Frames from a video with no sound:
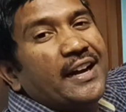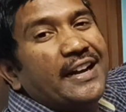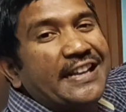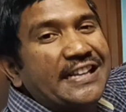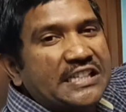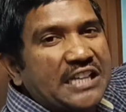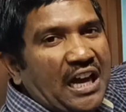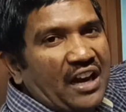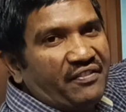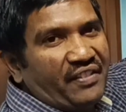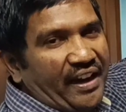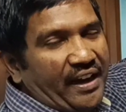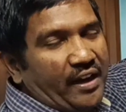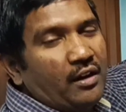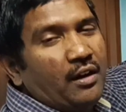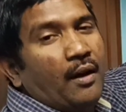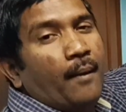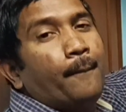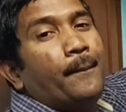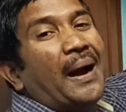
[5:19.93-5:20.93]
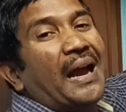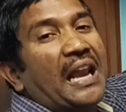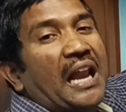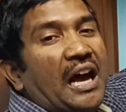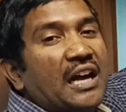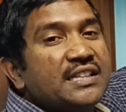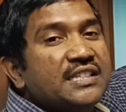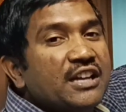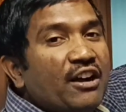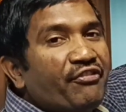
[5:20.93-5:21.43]
dissolving by
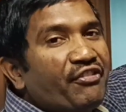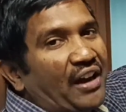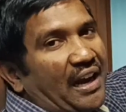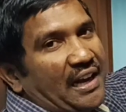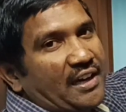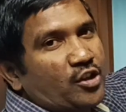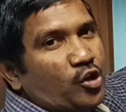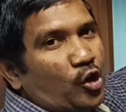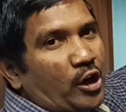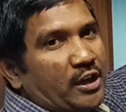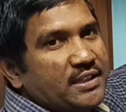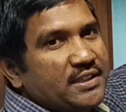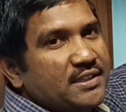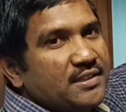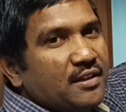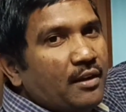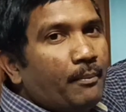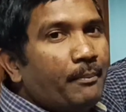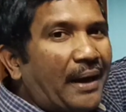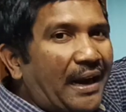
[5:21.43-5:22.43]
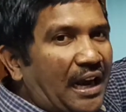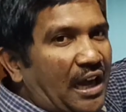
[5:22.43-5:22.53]
loss of electrons.